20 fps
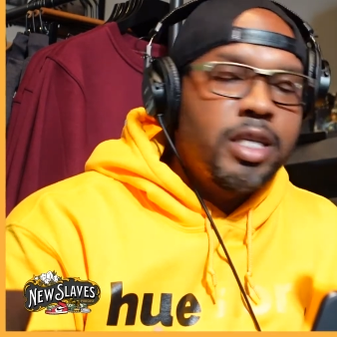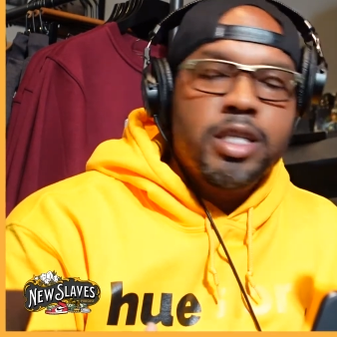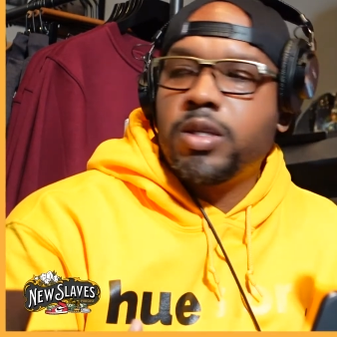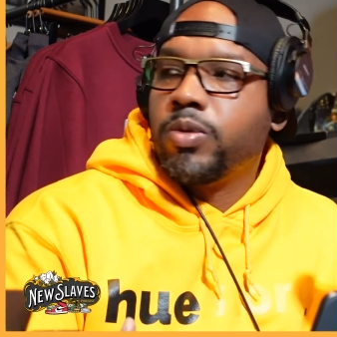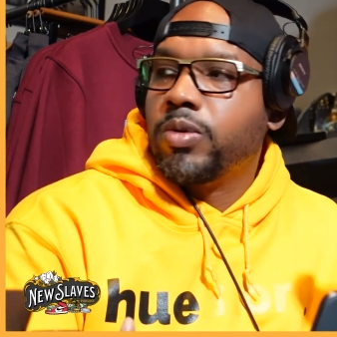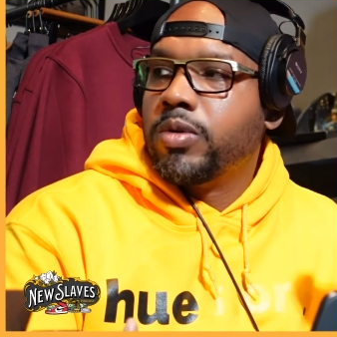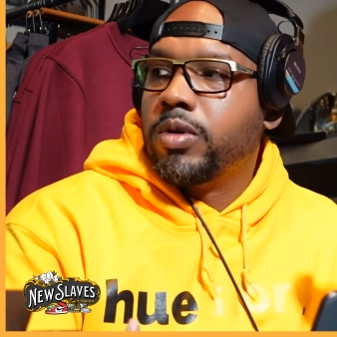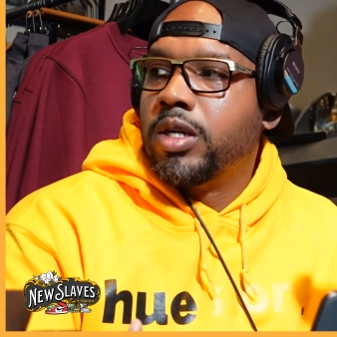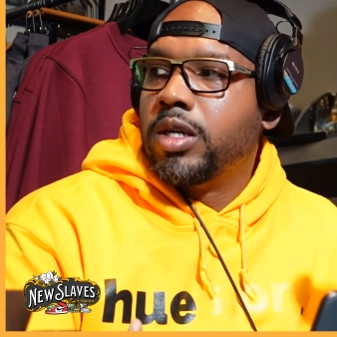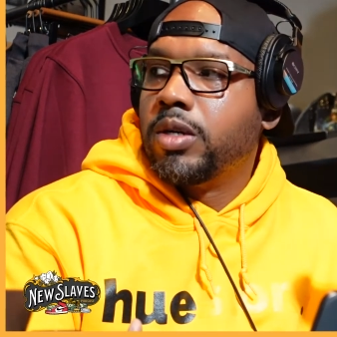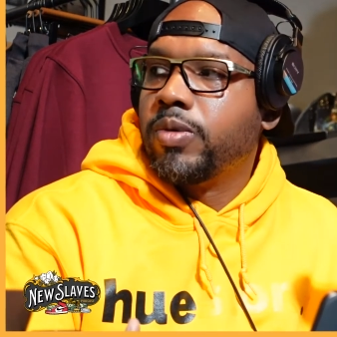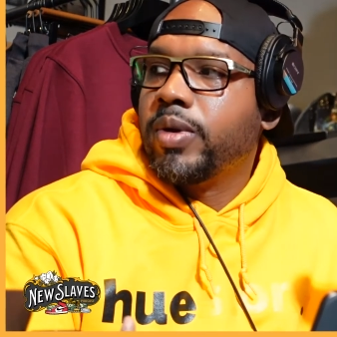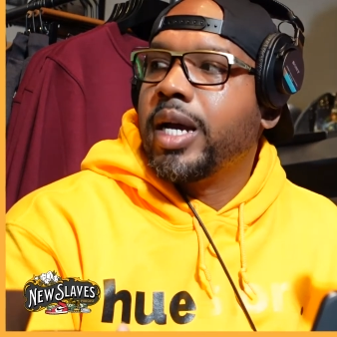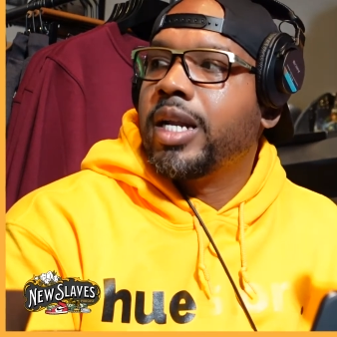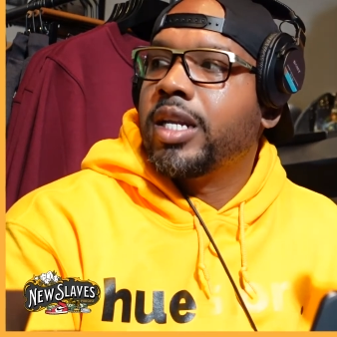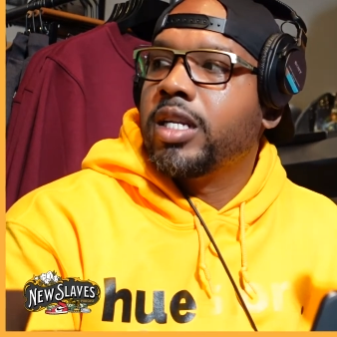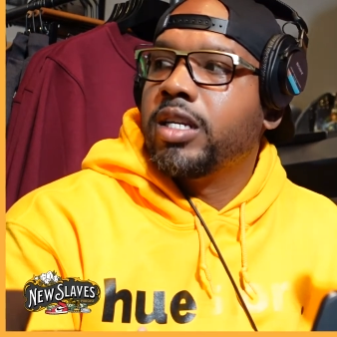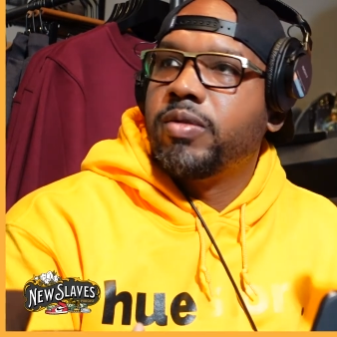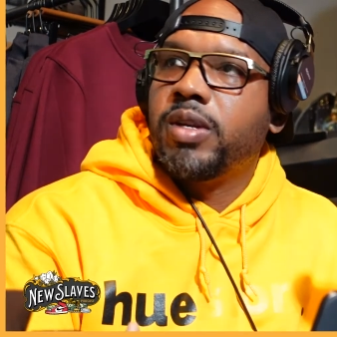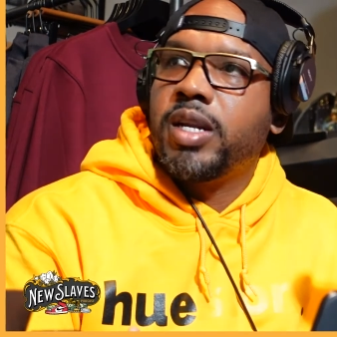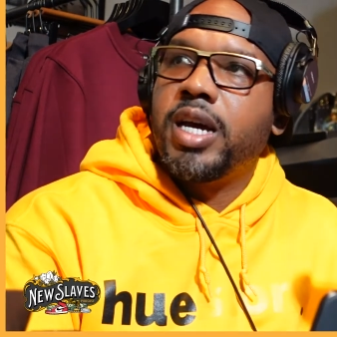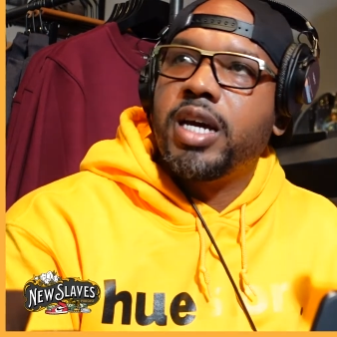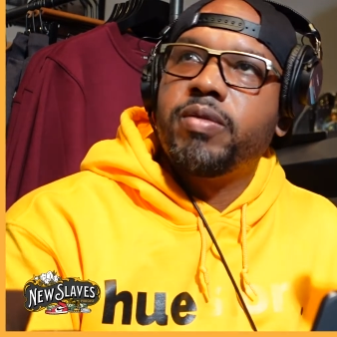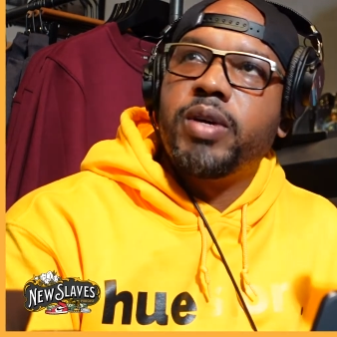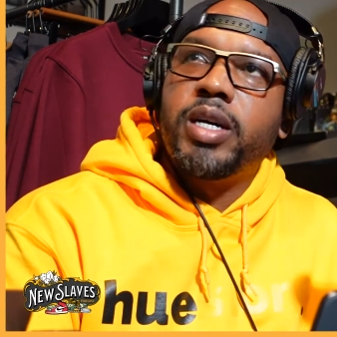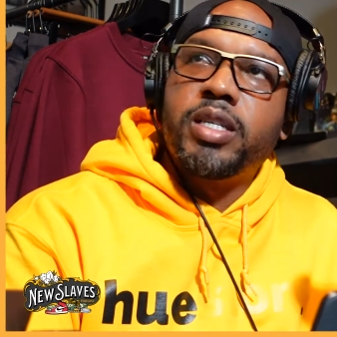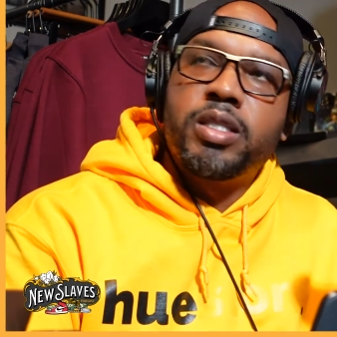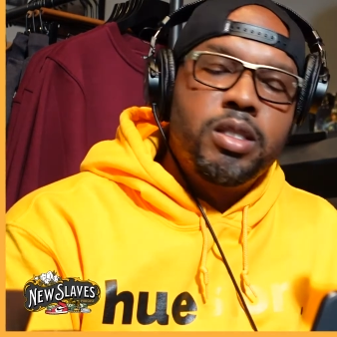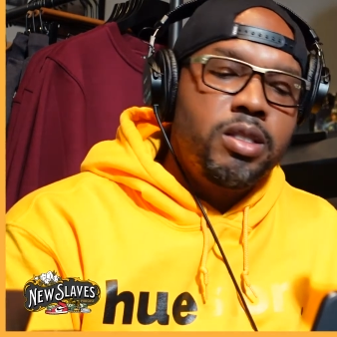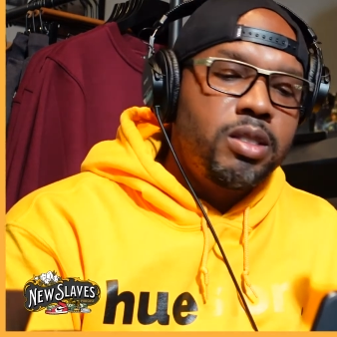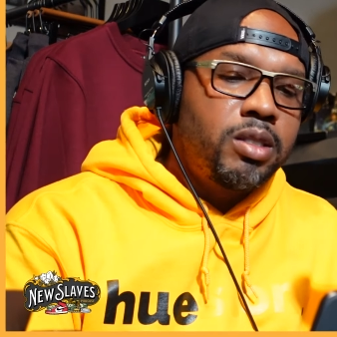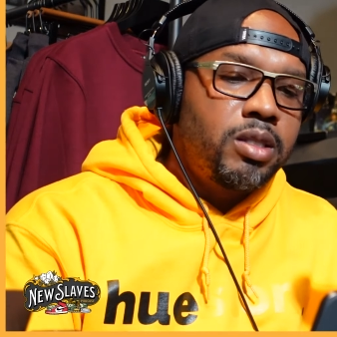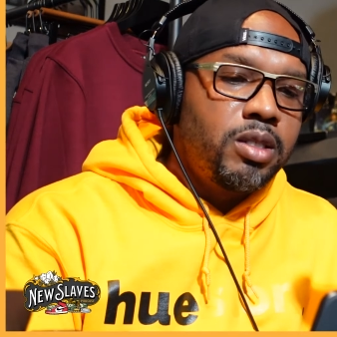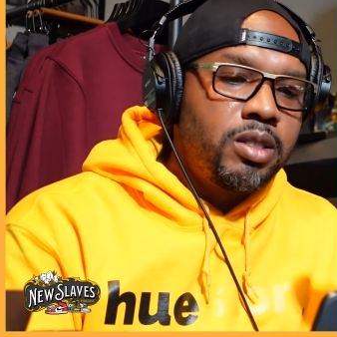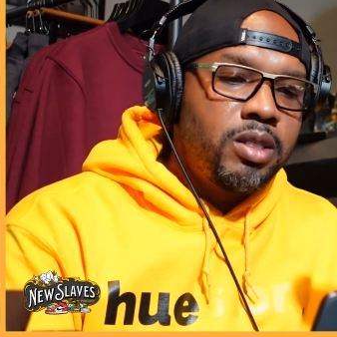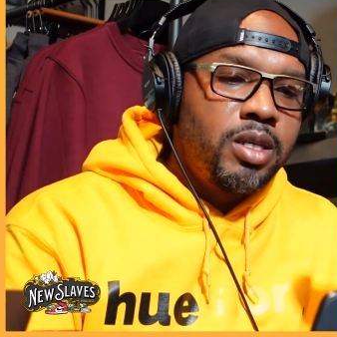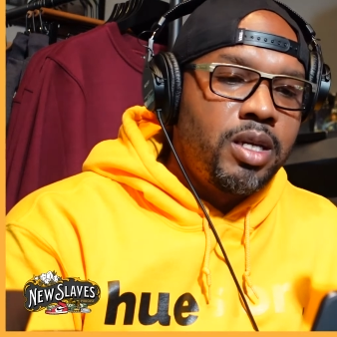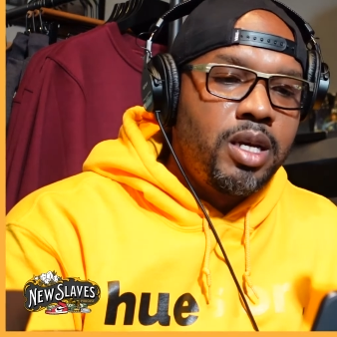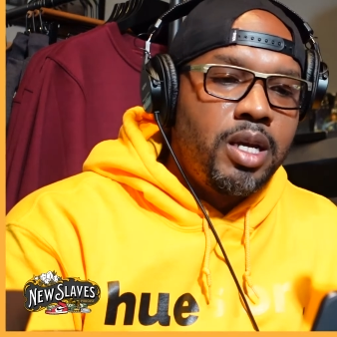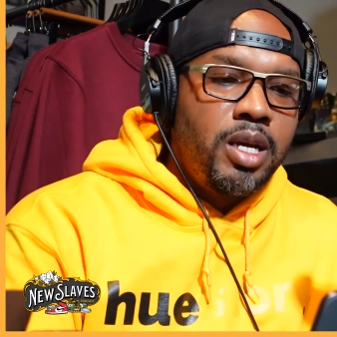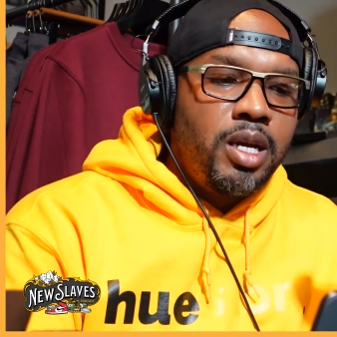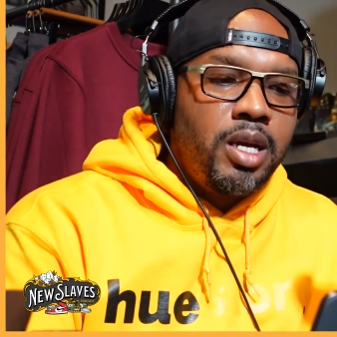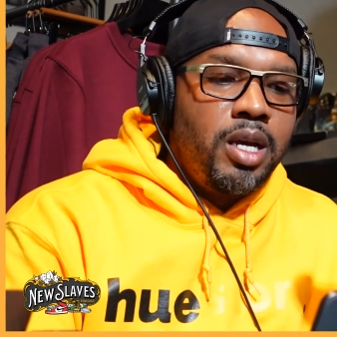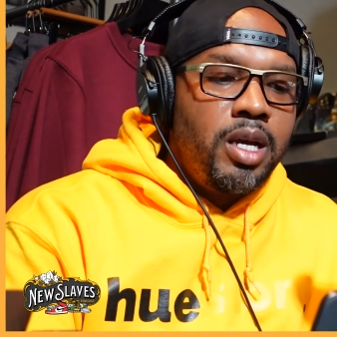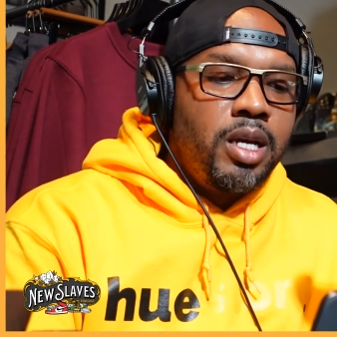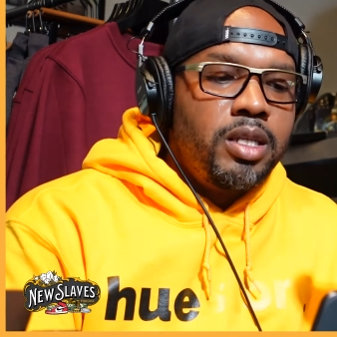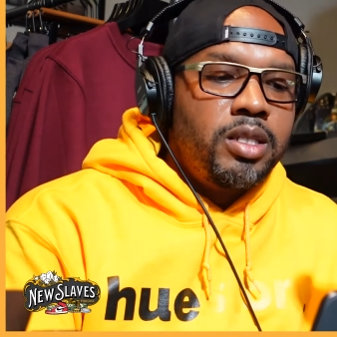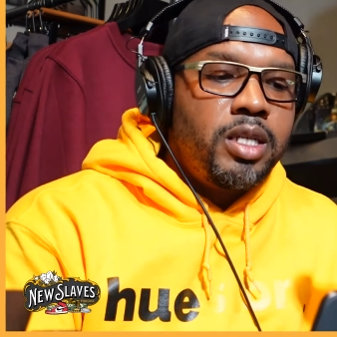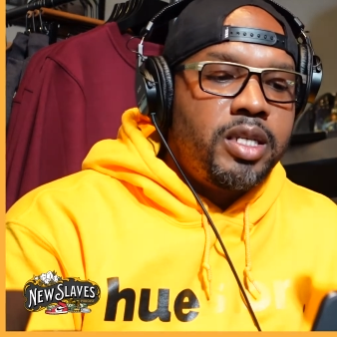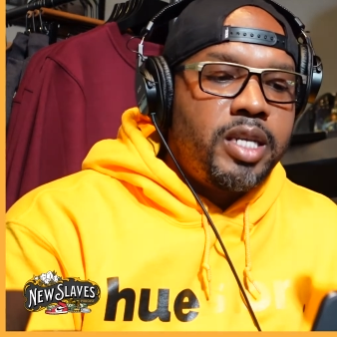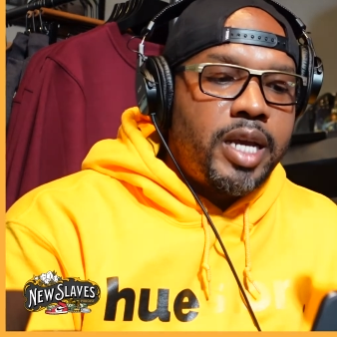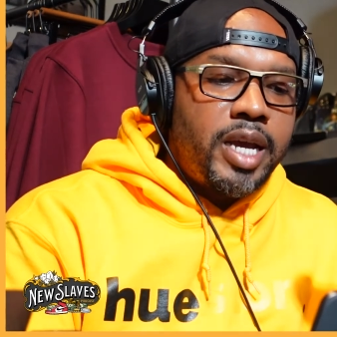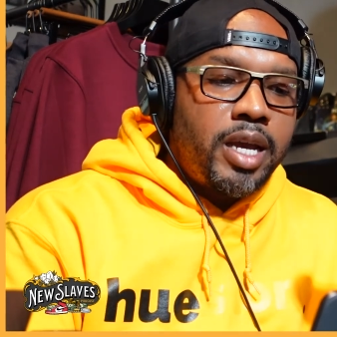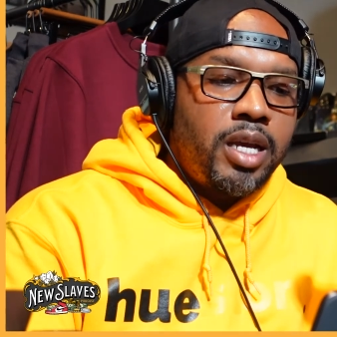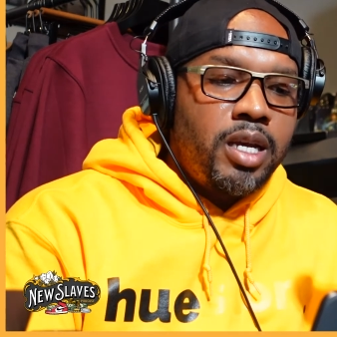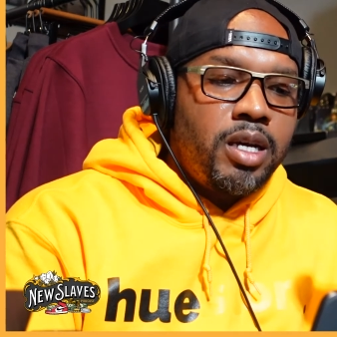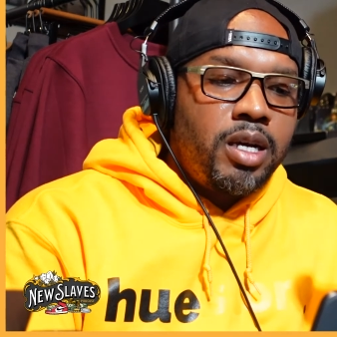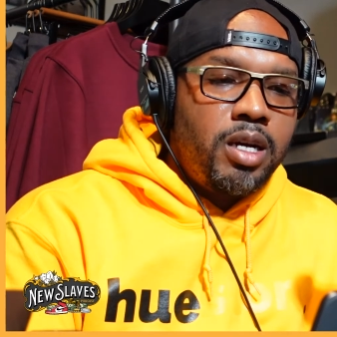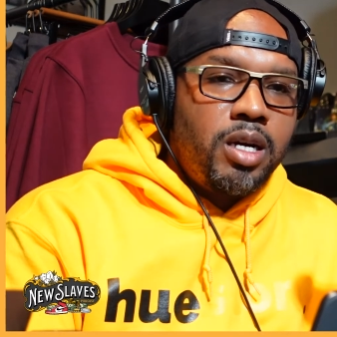That's the uh, reality of a lot of our sisters today.